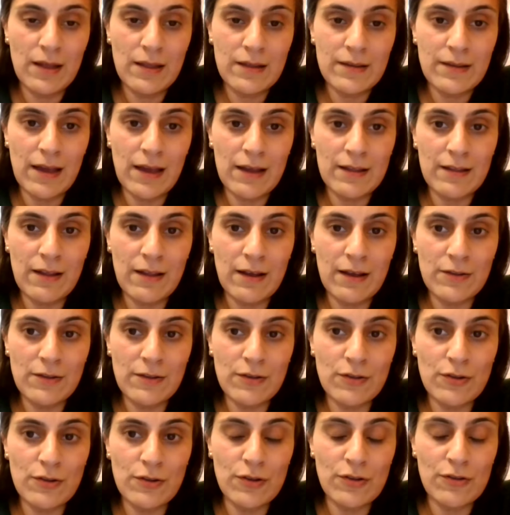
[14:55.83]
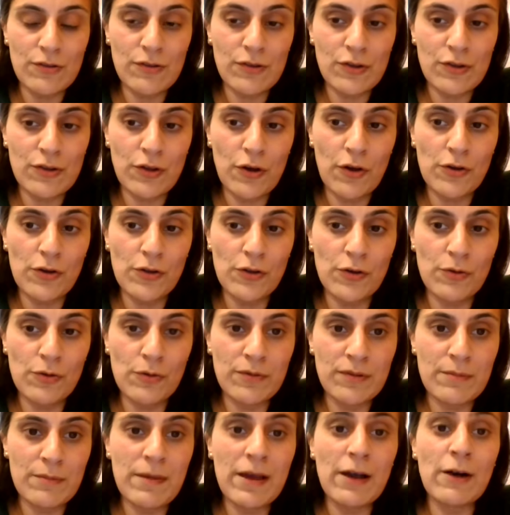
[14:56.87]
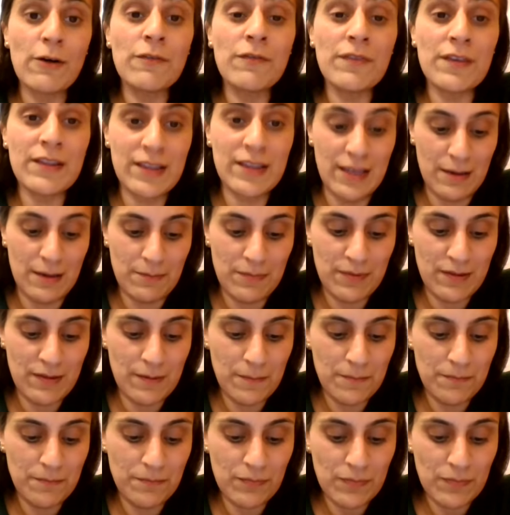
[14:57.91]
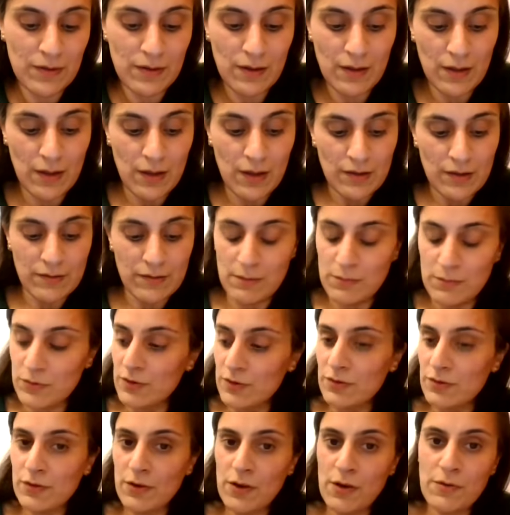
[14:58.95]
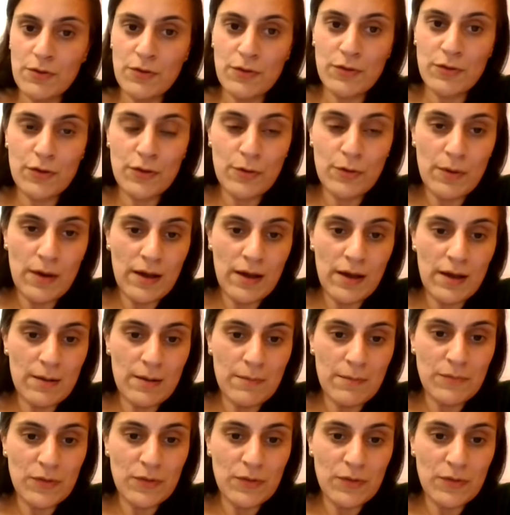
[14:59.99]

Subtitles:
that I'd like to just show you some healthy tips. So I'm just going to I'm